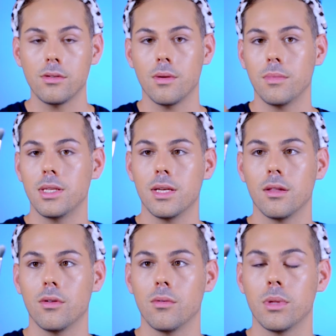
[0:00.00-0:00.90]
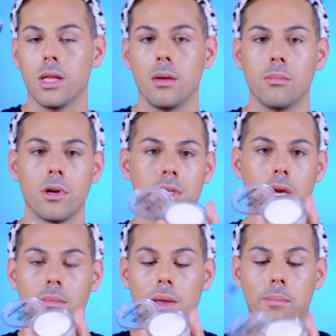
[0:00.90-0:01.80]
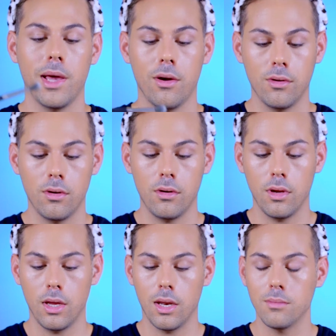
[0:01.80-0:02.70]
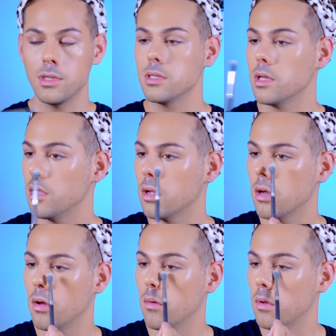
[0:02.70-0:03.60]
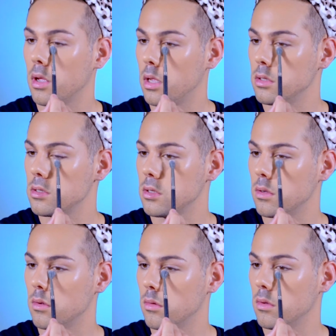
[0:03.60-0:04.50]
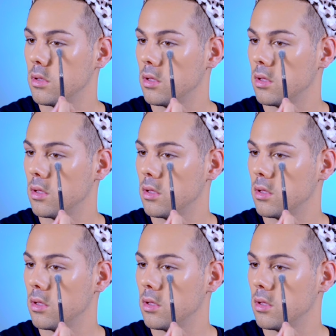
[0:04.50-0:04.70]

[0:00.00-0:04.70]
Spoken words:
So I'm gonna take a little blending brush and my powder, and I'm just gonna go into